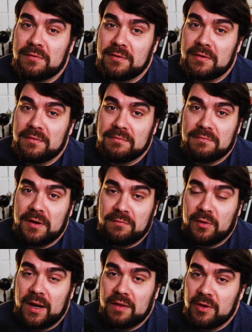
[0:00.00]
for a
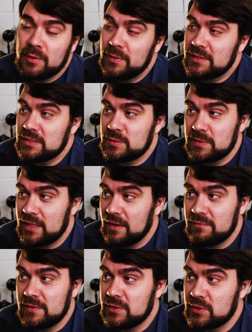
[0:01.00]
variety of other reasons, but
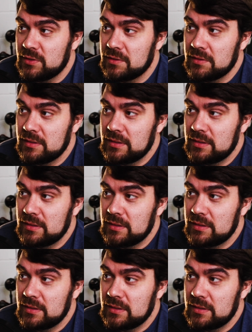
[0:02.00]
that feature